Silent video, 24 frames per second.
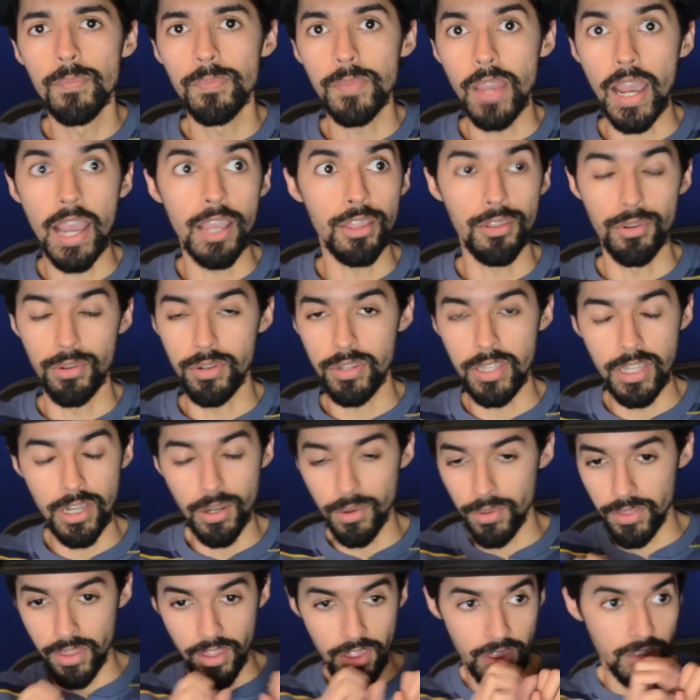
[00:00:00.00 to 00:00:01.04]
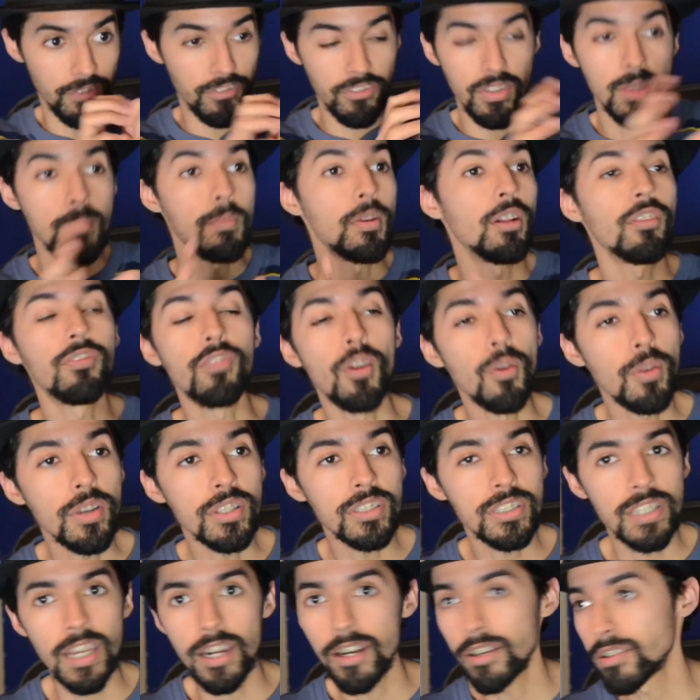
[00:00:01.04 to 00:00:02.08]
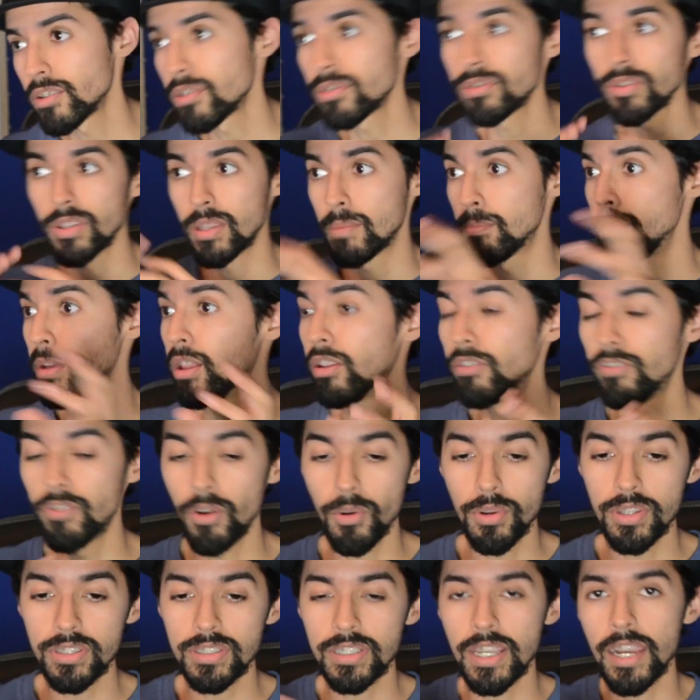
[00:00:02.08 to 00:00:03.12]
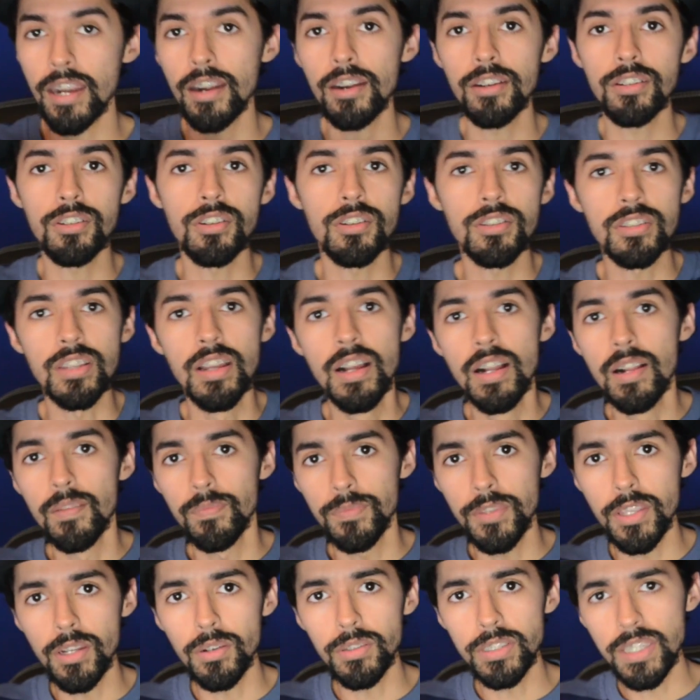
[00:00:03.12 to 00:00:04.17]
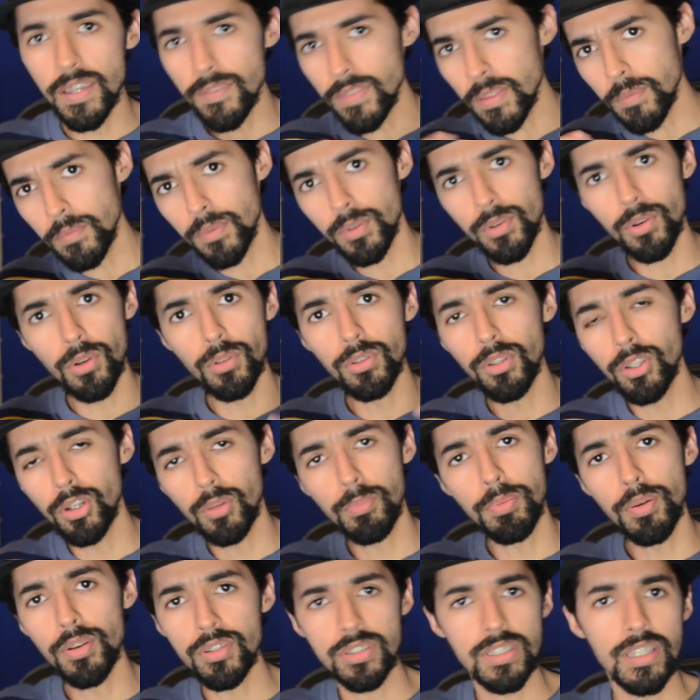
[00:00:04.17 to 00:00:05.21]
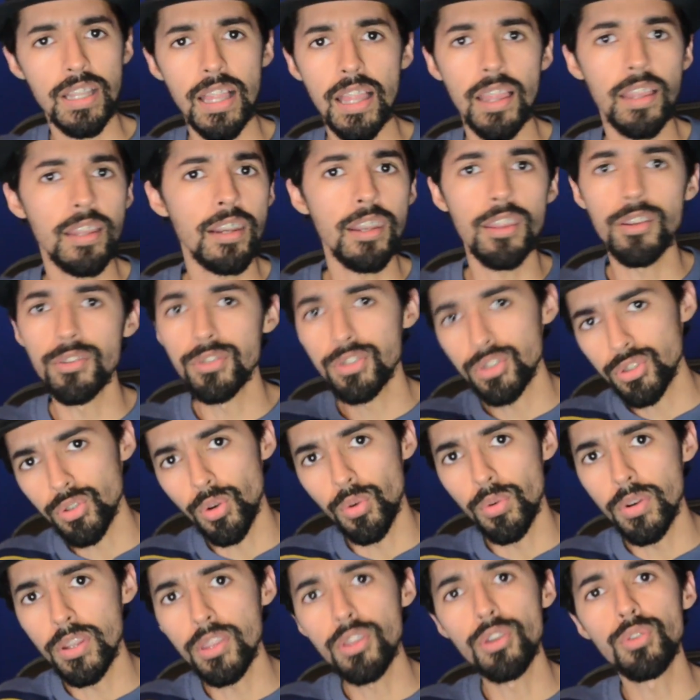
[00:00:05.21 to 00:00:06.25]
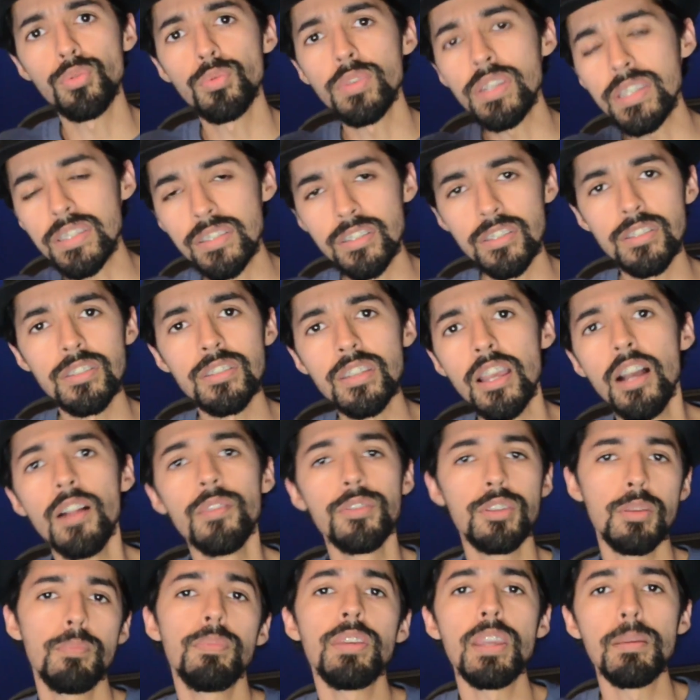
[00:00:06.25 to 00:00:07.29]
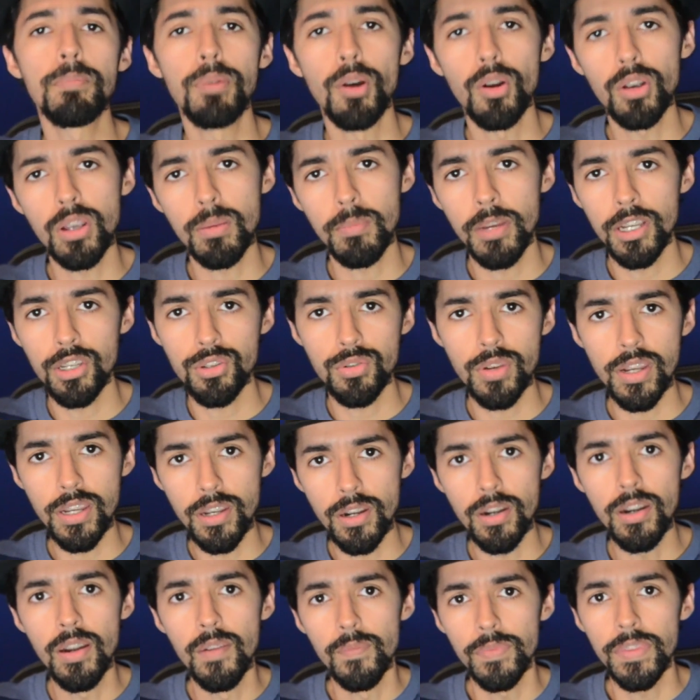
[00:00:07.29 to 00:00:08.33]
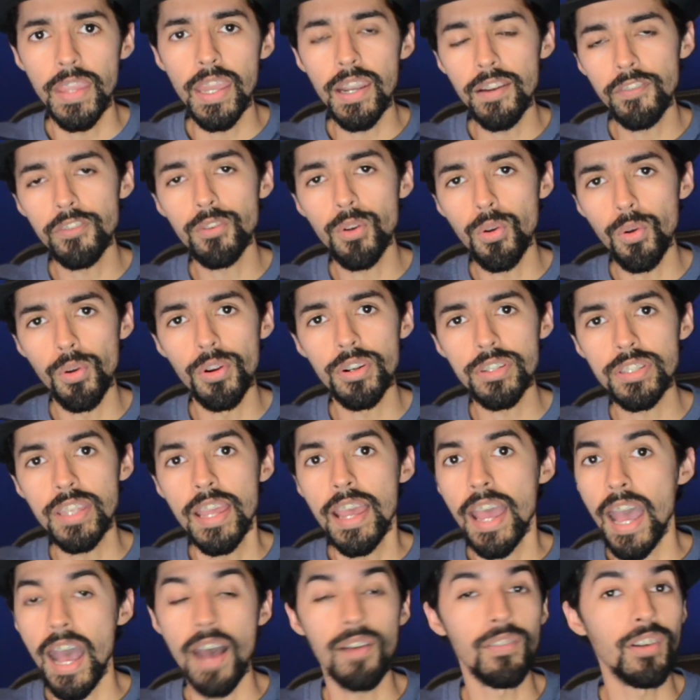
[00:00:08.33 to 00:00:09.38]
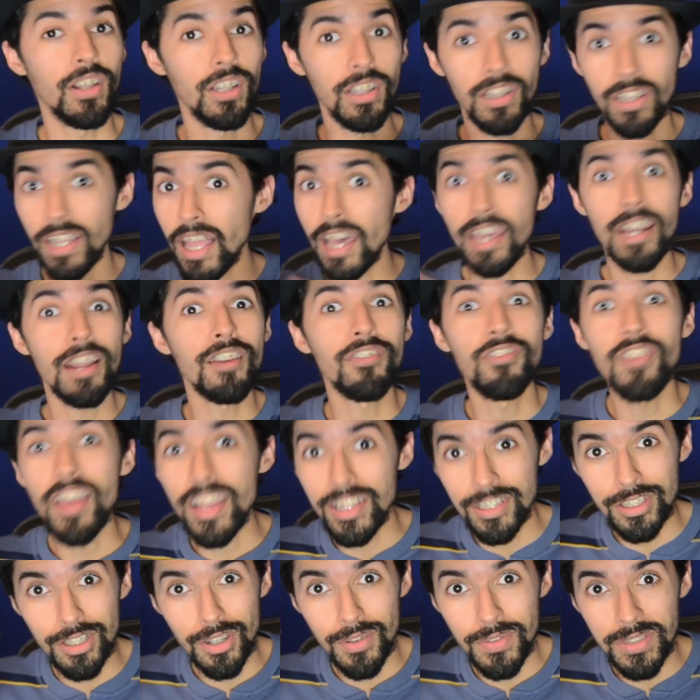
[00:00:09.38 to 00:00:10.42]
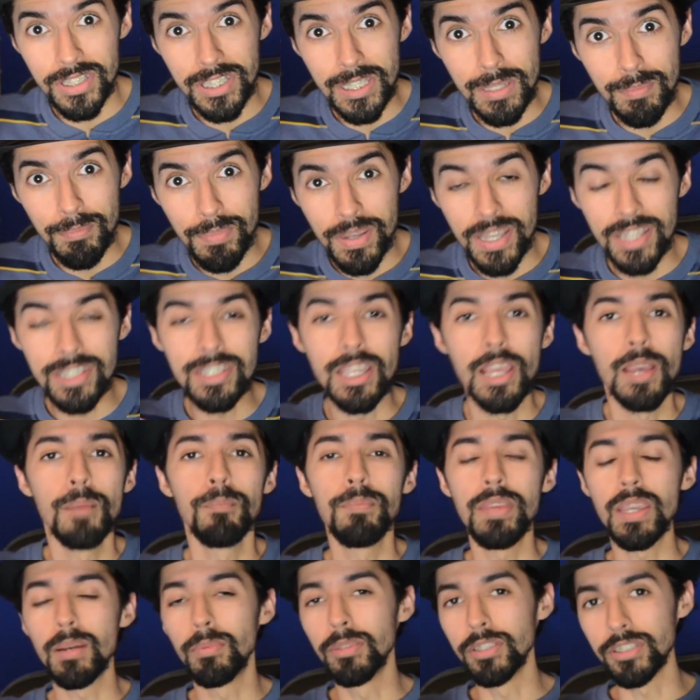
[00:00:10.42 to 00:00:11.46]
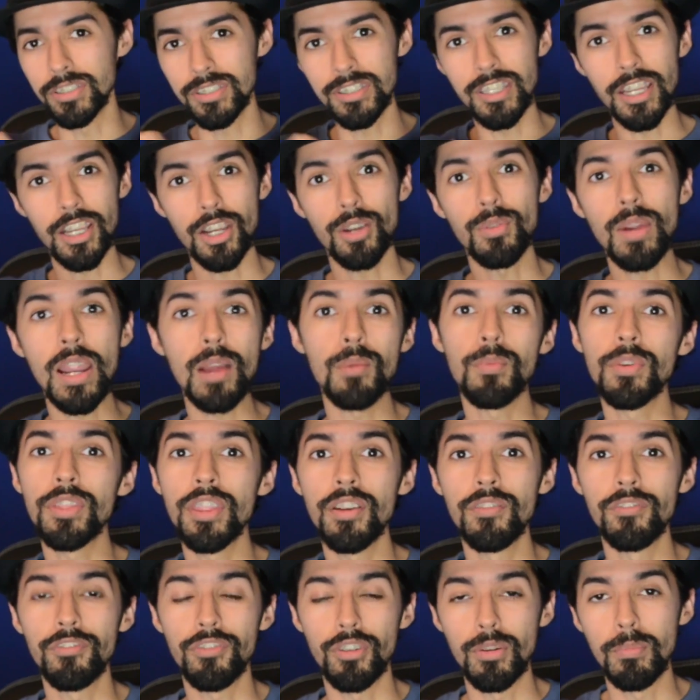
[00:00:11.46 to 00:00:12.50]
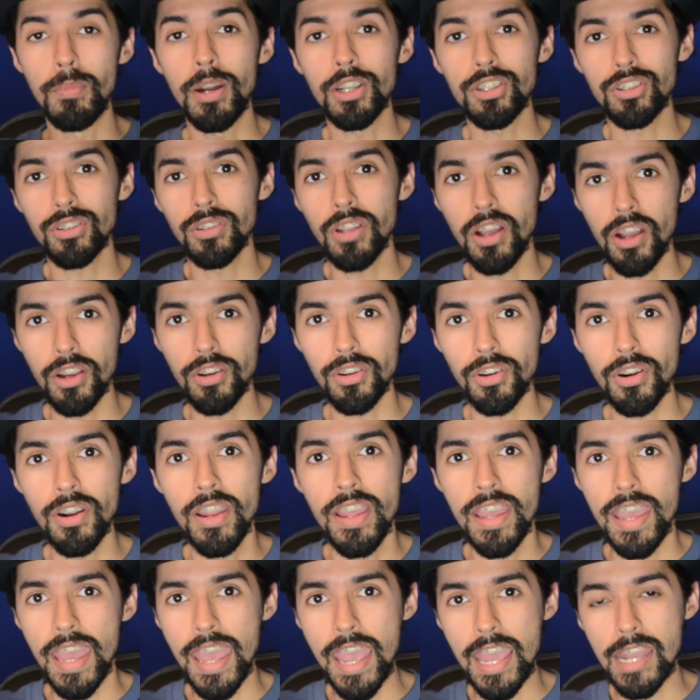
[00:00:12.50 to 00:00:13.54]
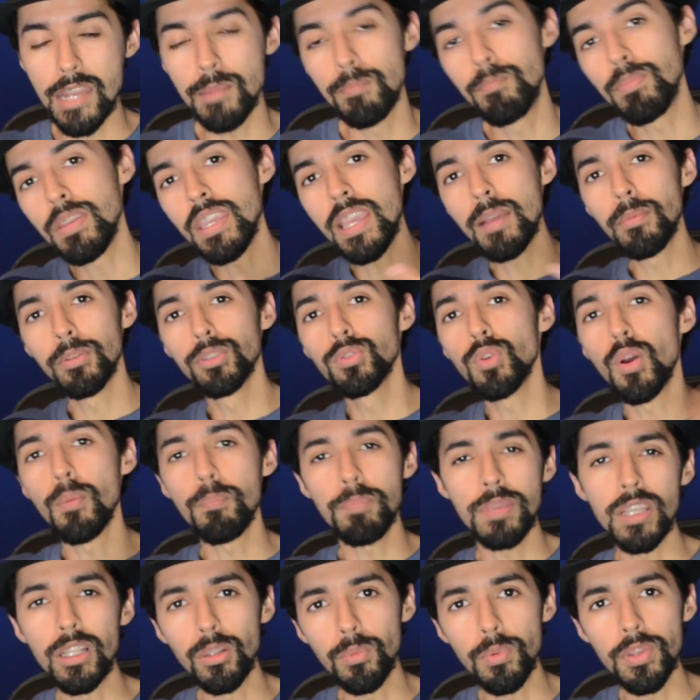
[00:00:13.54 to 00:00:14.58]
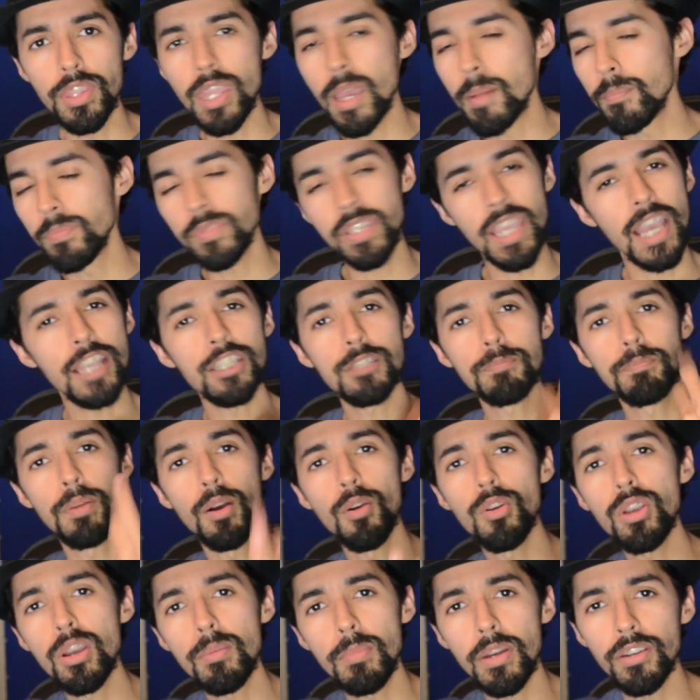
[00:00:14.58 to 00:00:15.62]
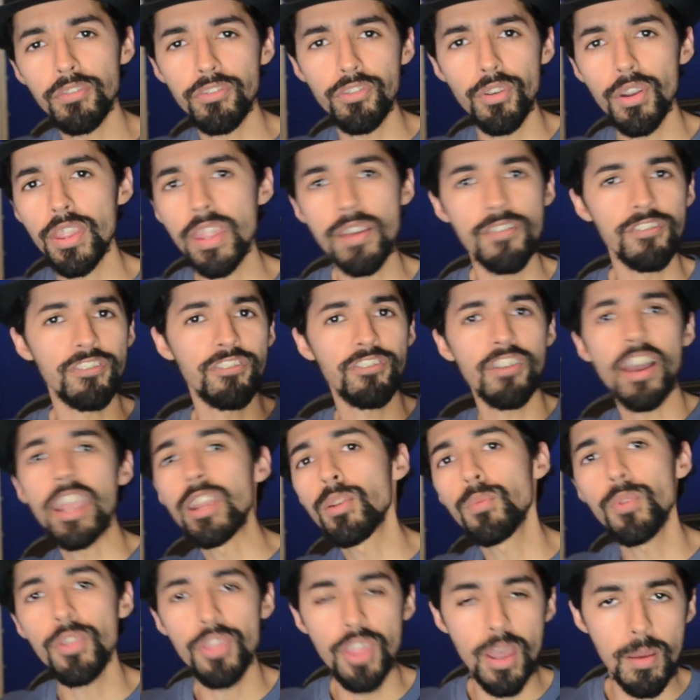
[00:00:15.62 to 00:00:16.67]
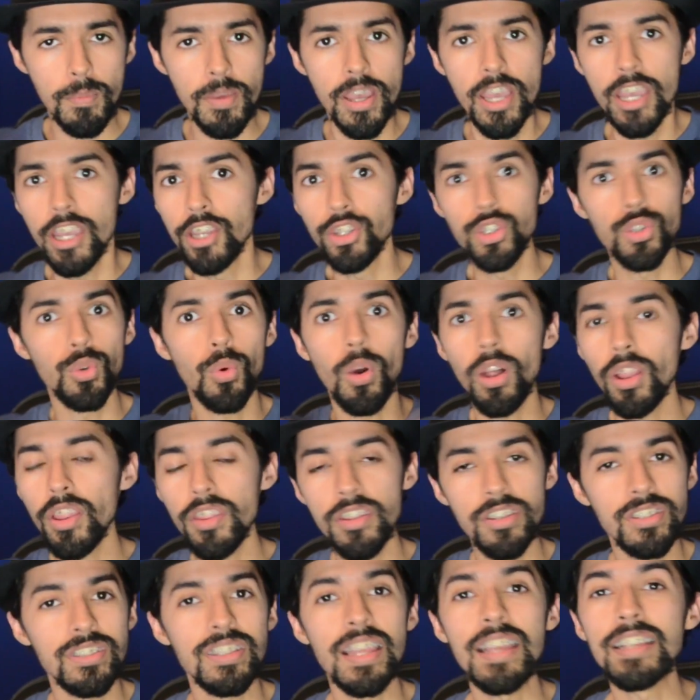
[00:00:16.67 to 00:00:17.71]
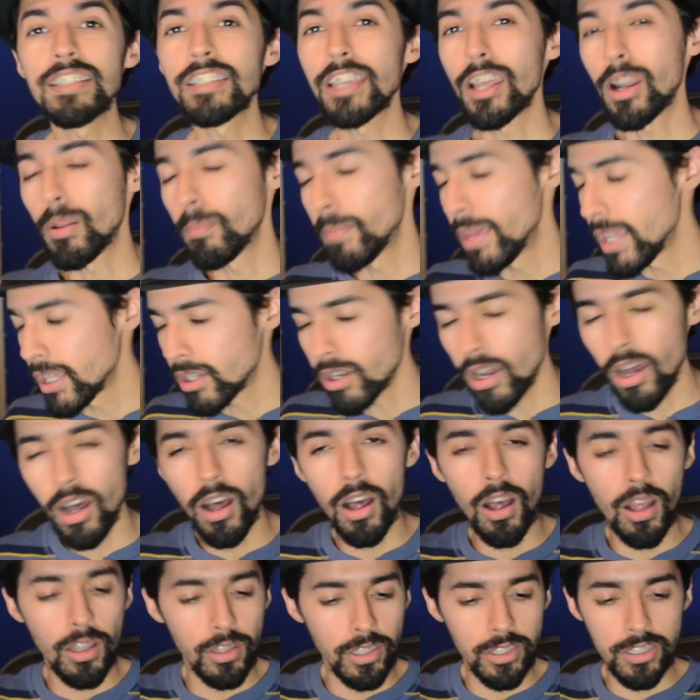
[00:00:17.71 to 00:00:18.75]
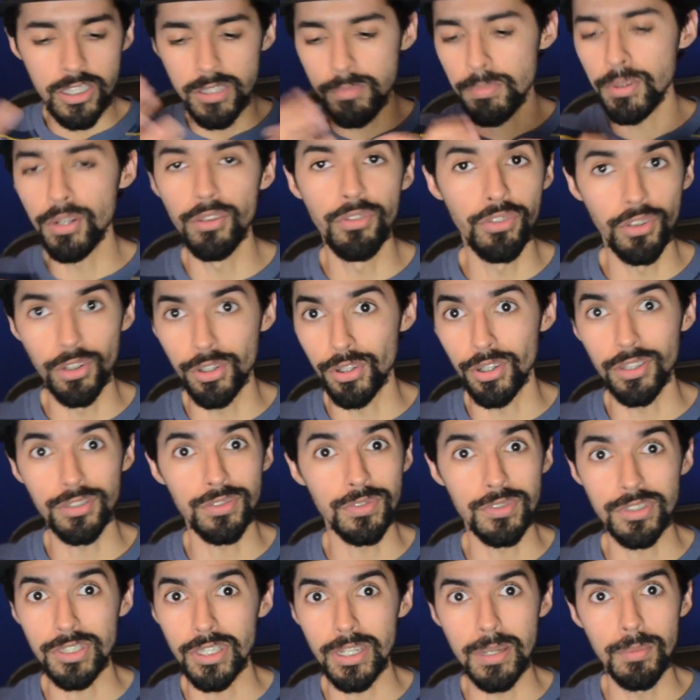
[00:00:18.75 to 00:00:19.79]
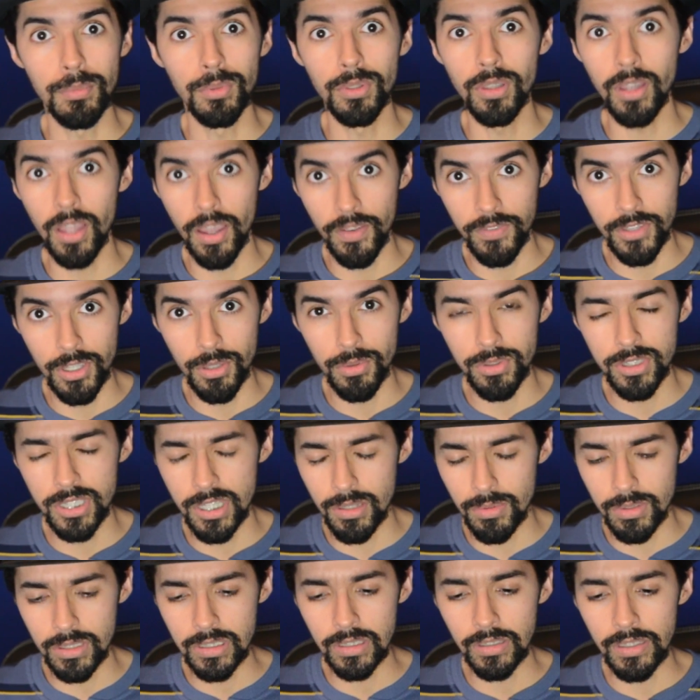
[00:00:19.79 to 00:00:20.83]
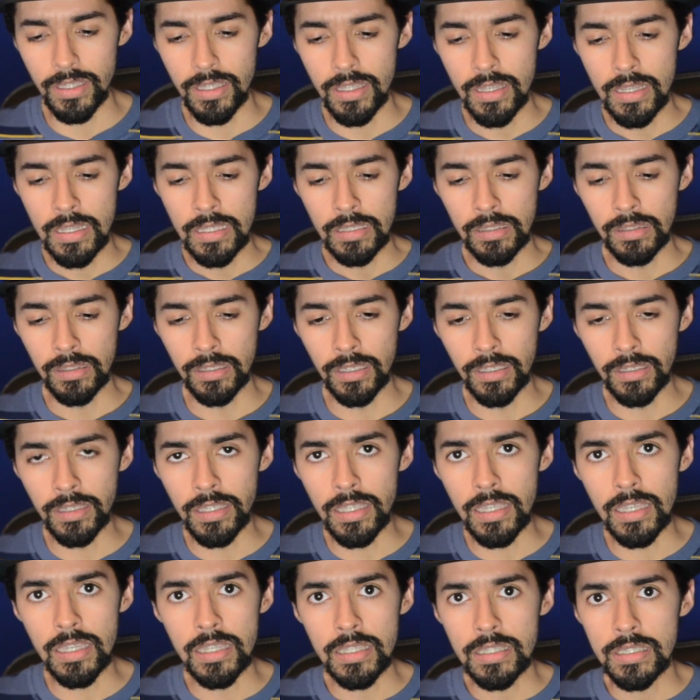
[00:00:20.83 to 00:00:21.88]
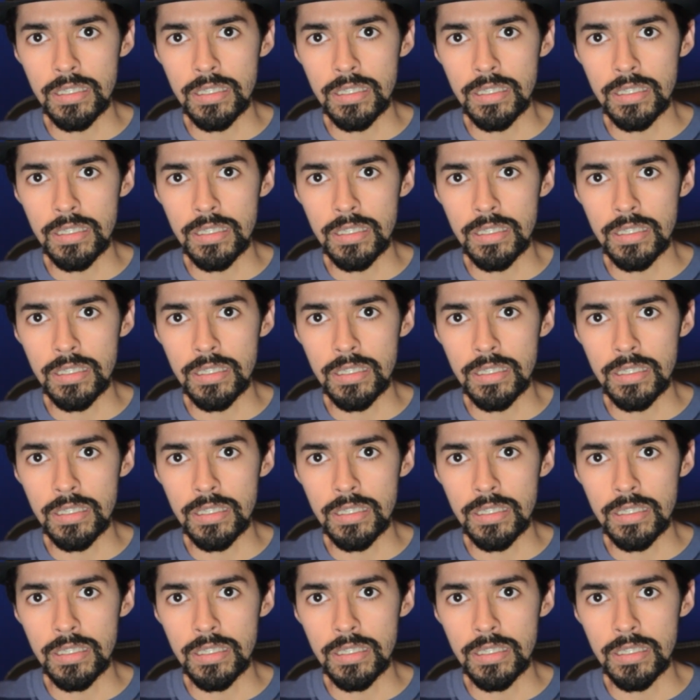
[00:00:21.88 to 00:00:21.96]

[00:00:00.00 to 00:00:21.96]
either, you know, the female-focused characters or the male-focused characters, you know, give them their own little personality, their story, their reasons to be a Pokemon trainer, and of course, have a lot of fan servicey bits, be able to stick around with them for much longer, and be able to appeal with them, catch Pokemon for them, fight with them, and do all of these things that'll make all of these beautiful girls from Sun and Moon love you. Seriously, Lily,